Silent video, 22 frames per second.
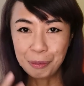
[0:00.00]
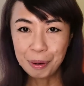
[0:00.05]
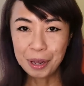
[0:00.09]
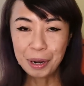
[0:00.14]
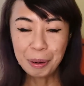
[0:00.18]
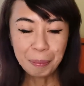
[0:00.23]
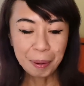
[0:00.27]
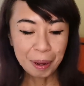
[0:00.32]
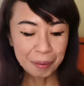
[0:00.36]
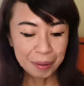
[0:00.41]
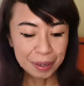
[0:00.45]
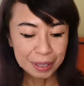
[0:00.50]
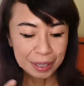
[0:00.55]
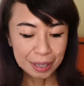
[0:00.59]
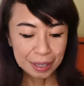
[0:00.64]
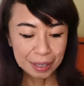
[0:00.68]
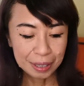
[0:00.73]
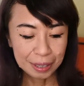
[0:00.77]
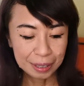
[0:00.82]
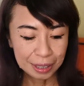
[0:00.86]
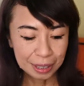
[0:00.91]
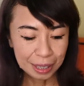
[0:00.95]
read about and
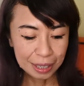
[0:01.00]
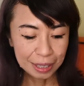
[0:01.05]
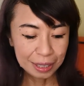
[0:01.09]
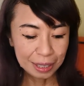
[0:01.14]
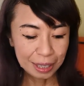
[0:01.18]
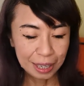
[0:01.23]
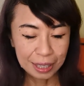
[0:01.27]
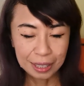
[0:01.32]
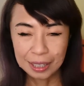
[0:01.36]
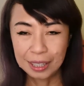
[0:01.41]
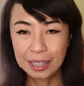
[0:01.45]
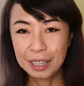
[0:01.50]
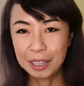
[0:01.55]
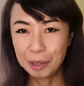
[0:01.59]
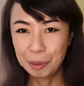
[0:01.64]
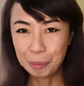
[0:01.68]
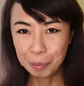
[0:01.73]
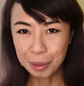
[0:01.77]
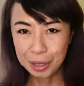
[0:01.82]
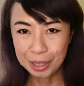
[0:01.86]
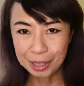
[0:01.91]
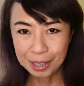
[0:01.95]
that kind of like
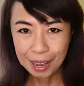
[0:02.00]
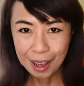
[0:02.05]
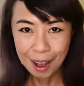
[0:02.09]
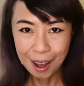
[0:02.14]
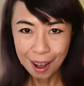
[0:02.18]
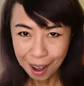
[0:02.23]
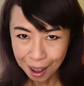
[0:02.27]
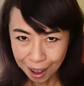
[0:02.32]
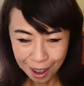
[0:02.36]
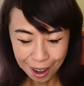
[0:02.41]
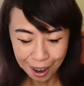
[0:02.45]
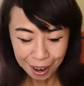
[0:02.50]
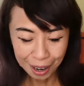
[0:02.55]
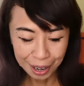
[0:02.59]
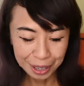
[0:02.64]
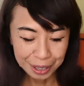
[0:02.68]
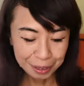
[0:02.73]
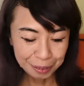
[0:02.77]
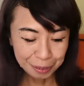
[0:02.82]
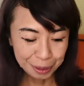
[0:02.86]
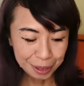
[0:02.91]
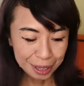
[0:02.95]
hit me
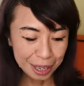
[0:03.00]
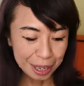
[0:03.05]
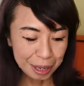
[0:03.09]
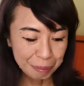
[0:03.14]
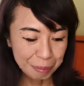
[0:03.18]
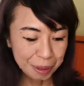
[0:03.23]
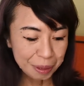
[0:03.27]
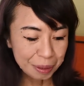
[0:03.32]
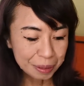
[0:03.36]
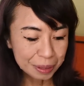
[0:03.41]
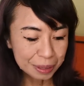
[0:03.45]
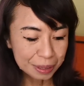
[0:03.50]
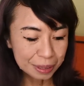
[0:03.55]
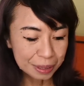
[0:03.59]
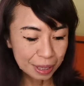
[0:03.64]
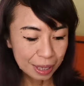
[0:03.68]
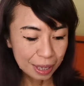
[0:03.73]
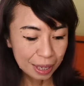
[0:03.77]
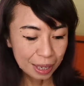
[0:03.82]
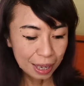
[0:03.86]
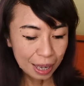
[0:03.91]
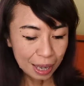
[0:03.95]
hard, okay?
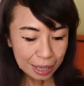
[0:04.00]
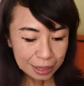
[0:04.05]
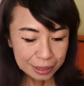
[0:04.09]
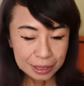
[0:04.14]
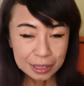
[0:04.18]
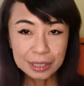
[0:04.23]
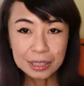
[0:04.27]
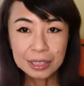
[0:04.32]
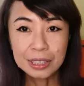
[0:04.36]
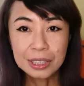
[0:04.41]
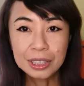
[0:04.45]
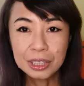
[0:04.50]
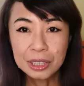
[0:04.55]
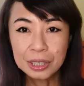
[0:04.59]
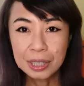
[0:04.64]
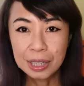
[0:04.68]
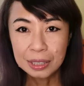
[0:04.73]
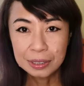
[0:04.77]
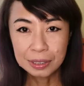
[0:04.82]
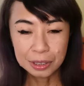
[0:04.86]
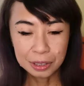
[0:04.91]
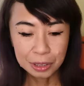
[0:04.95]
Because as a teacher,
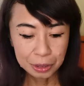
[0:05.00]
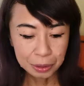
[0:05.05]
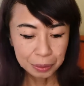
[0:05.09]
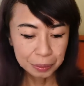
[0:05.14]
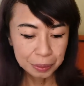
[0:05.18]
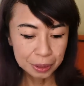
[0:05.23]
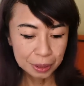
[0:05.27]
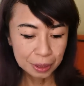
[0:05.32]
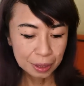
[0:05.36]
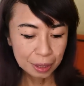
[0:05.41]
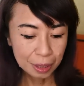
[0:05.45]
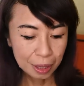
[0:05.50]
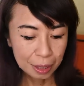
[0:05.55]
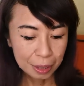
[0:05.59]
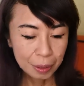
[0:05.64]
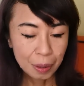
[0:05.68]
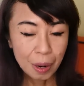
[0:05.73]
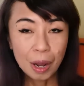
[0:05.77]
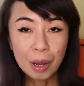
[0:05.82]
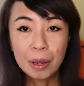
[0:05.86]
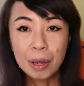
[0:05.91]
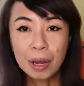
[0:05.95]
as a tutor, I
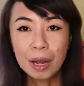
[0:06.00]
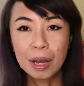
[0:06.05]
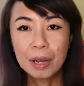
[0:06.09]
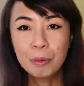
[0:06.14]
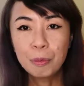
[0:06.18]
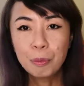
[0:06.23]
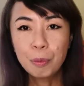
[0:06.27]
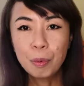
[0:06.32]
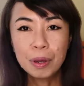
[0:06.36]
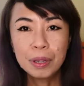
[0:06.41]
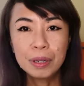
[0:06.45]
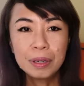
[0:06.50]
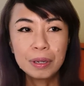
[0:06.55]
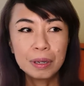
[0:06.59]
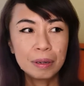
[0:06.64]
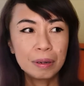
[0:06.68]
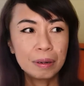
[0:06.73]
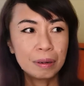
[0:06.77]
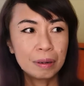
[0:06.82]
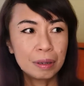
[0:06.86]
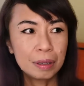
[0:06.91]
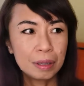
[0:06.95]
know I want
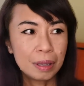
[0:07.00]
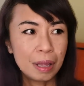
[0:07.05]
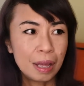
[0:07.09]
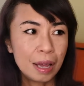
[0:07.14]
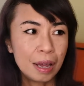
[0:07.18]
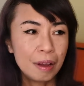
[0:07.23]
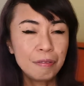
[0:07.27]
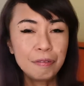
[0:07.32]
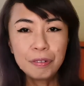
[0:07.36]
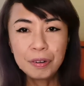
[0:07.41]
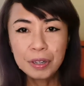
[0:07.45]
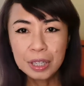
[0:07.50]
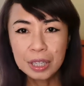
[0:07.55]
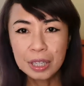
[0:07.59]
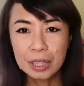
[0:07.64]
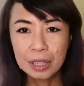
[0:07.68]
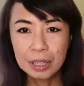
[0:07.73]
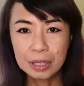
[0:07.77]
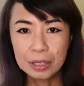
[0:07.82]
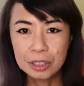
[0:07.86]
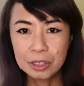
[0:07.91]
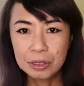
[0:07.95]
every
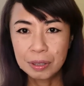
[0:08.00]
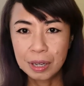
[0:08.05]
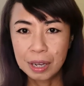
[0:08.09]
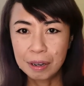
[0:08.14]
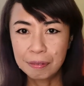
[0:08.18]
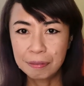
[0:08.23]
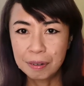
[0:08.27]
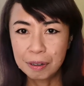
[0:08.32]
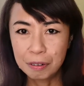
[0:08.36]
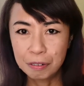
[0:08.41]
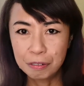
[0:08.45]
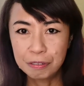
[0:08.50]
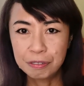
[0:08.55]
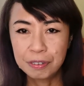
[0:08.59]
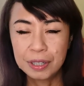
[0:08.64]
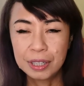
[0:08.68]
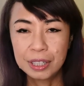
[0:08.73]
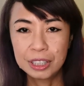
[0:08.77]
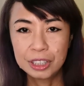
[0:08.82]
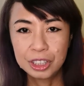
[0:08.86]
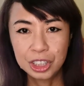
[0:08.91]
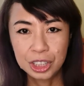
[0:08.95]
kid to have a
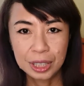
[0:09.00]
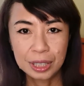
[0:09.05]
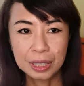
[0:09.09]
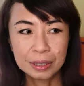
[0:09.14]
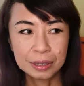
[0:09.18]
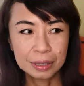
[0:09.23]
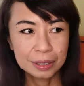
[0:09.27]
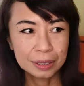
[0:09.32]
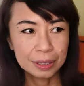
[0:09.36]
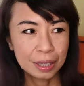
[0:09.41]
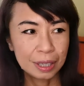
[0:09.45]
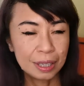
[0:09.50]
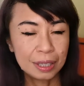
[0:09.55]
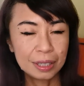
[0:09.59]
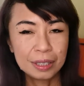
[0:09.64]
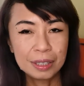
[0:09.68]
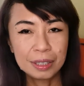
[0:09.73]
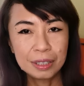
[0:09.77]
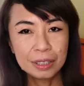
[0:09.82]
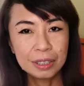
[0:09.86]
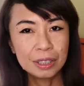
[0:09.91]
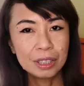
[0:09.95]
fair chance,
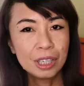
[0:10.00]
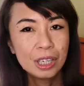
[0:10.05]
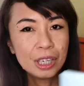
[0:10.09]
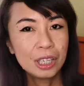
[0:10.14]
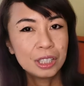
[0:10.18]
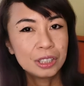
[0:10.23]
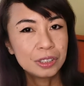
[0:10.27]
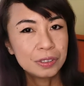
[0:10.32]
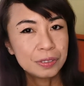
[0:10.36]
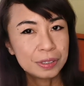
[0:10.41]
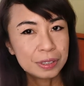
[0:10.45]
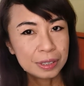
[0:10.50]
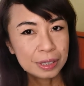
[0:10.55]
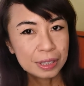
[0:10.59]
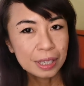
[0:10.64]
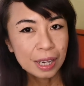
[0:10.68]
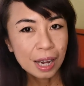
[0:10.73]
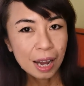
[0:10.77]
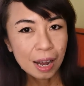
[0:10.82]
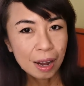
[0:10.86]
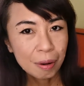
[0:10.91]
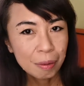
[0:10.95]
and to
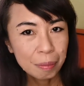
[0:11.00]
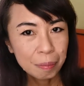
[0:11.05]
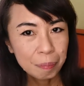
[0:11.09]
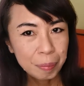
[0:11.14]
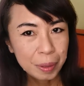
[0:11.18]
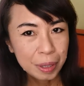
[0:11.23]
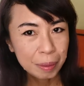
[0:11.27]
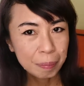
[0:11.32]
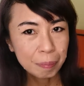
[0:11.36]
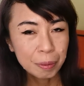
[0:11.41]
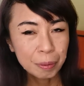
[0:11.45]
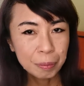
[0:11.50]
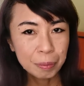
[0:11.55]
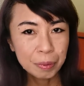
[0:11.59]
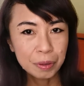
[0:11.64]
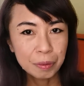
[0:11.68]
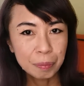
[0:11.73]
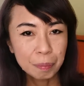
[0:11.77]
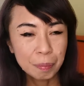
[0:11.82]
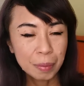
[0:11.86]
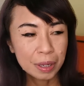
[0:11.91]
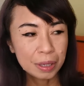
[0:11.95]
see how people
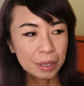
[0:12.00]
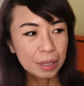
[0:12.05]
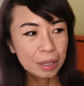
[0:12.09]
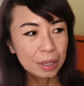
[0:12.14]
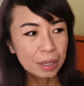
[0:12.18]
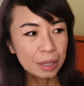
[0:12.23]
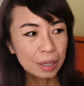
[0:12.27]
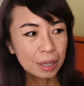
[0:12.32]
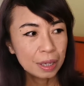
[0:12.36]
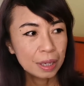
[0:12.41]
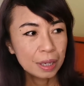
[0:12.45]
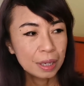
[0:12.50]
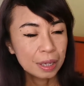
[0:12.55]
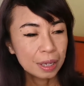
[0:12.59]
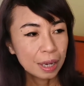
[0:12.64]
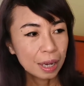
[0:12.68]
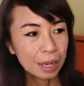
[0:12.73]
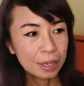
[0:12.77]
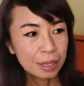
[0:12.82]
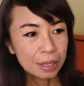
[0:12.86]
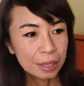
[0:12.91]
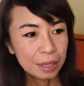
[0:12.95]
with money
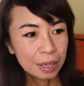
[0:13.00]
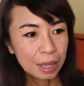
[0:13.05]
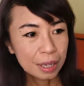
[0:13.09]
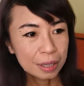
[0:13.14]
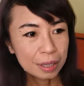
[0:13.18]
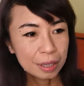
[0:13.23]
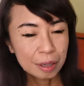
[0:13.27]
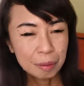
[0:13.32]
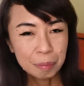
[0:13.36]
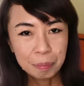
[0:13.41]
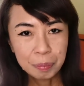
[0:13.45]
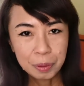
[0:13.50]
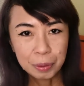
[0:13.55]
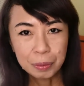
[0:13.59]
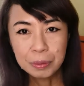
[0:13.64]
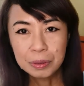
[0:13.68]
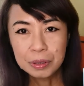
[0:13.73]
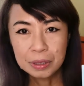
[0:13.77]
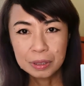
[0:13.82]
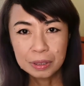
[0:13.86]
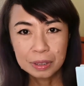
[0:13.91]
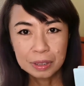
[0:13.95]
kind of like
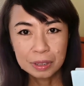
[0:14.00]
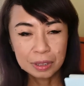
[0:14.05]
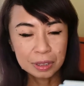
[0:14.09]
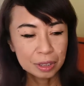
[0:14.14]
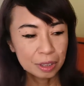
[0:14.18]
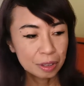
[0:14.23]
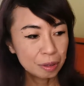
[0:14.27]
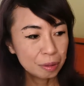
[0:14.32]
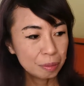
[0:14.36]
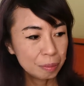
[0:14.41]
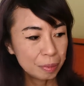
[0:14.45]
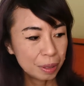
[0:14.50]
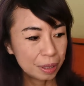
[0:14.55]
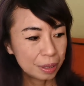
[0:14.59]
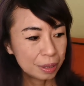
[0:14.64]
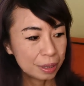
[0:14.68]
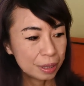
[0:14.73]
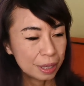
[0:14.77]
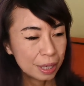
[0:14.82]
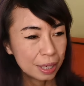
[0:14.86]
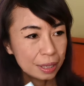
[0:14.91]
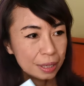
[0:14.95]
abuse the system
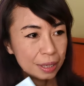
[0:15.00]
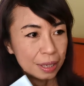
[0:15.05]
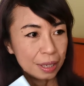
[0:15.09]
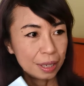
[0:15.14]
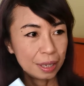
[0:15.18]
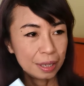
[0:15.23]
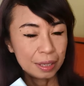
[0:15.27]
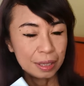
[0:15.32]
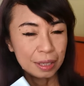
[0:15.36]
and get,